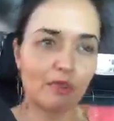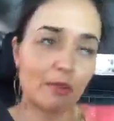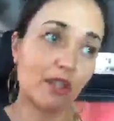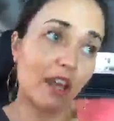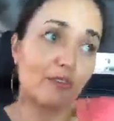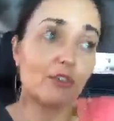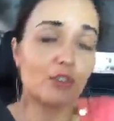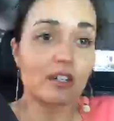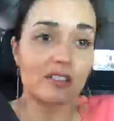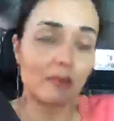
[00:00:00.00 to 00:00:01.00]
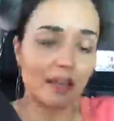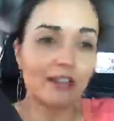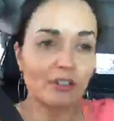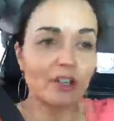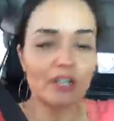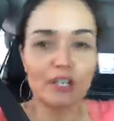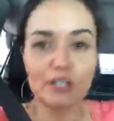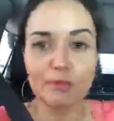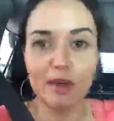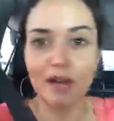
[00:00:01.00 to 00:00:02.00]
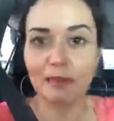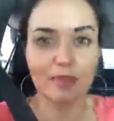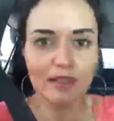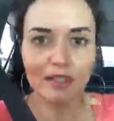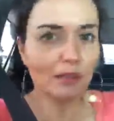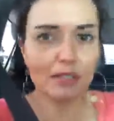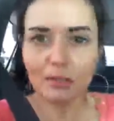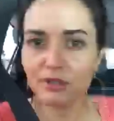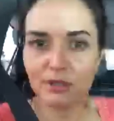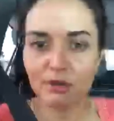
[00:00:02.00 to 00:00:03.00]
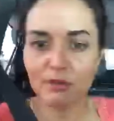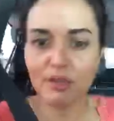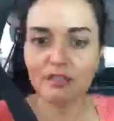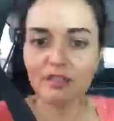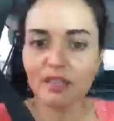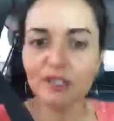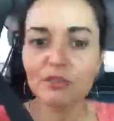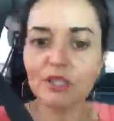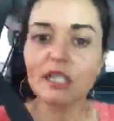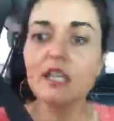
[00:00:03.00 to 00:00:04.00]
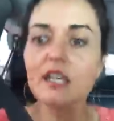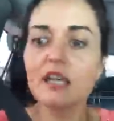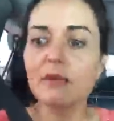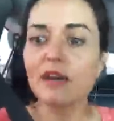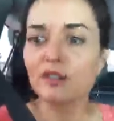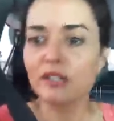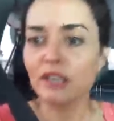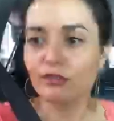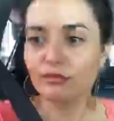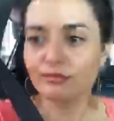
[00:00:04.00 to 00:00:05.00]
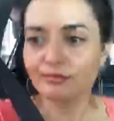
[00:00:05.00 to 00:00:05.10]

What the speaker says: I mean, yeah, if you judge them, I guess they're going to judge you back. But I don't think what the quote means. I think it's really about yourself.